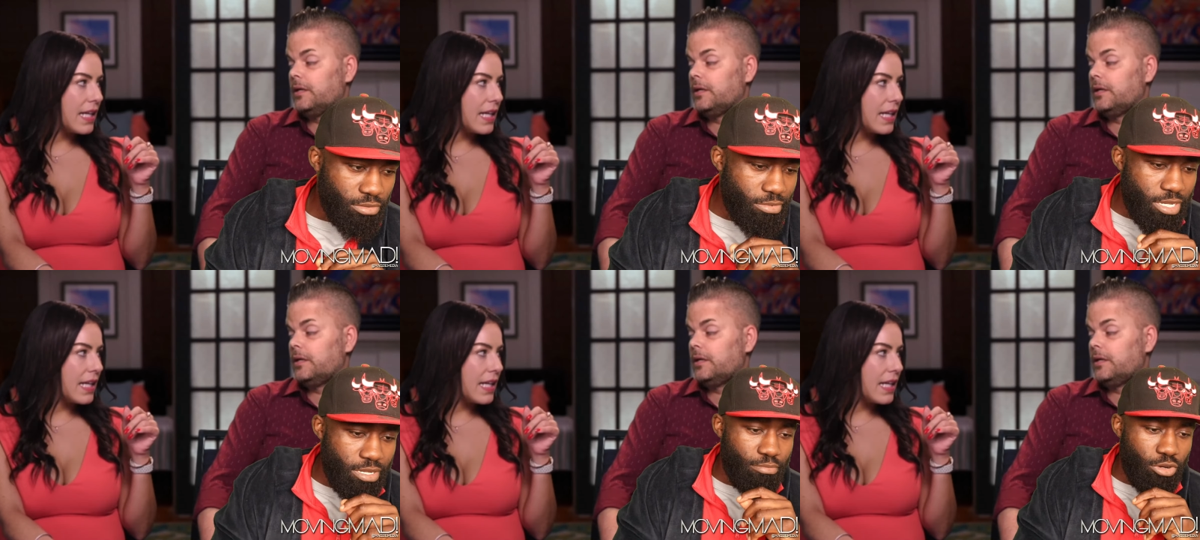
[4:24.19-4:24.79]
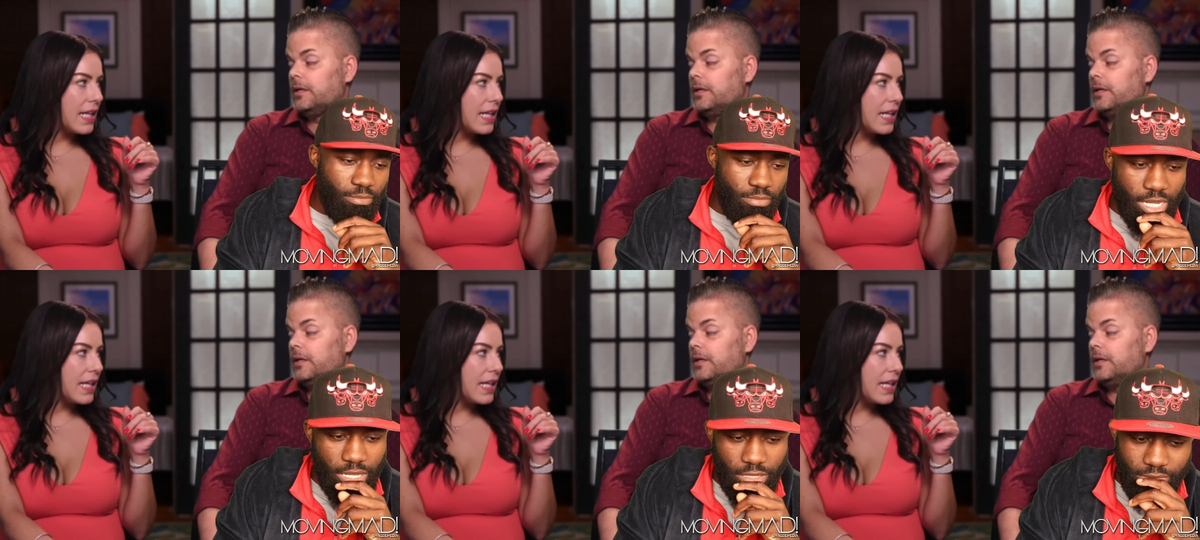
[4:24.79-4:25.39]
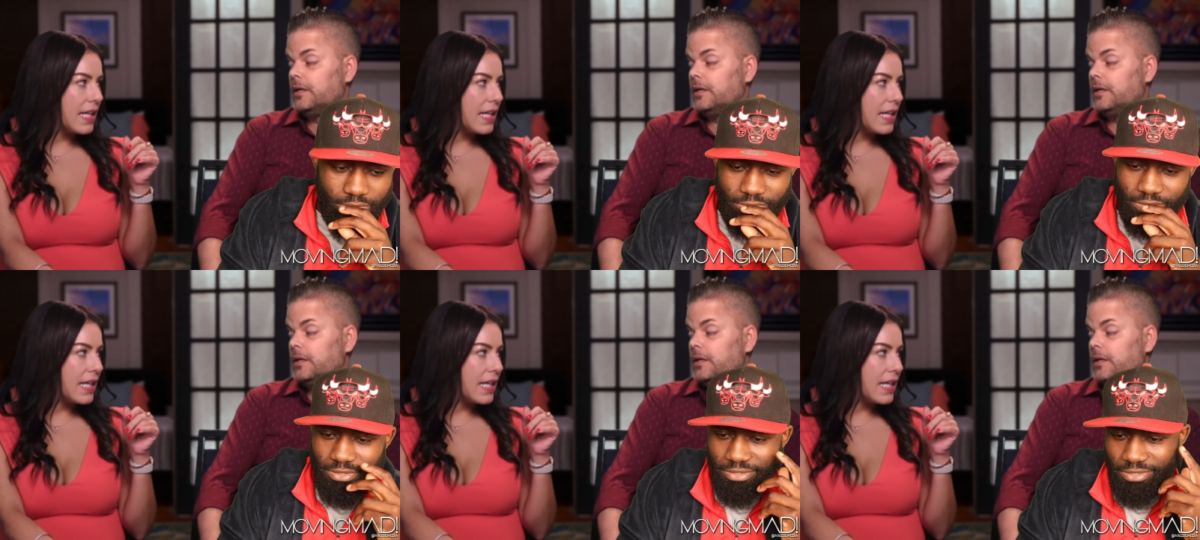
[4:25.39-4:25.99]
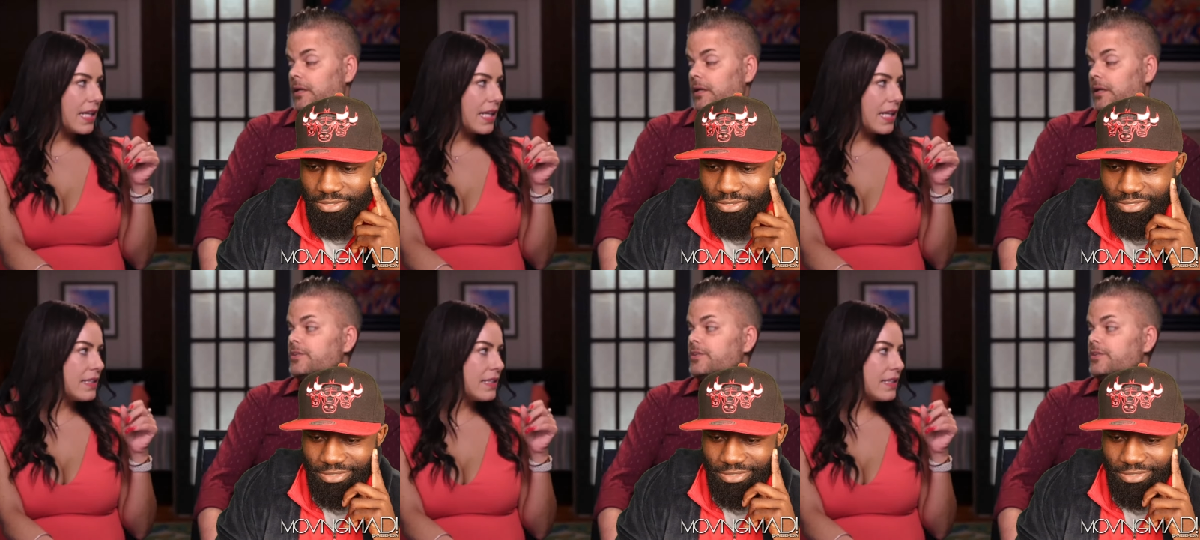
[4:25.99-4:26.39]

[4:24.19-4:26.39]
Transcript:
Speaker 1: Man, boy, bye. I